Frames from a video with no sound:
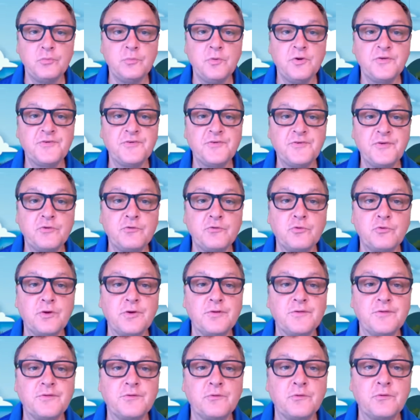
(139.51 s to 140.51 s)
on
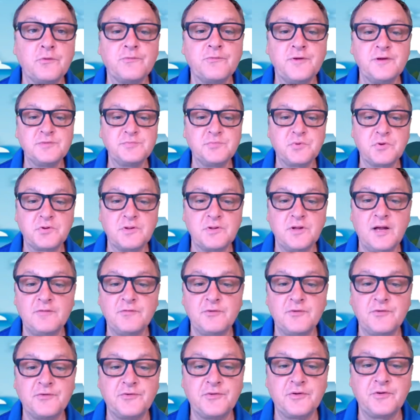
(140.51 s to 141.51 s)
steroids or Facebook Live
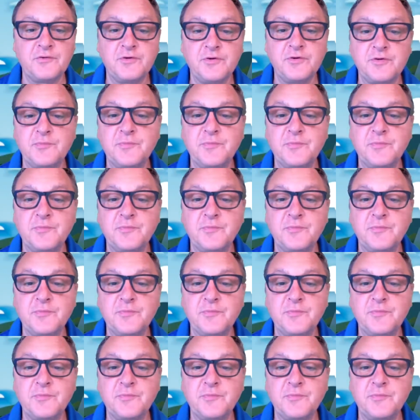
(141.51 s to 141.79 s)
on steroids,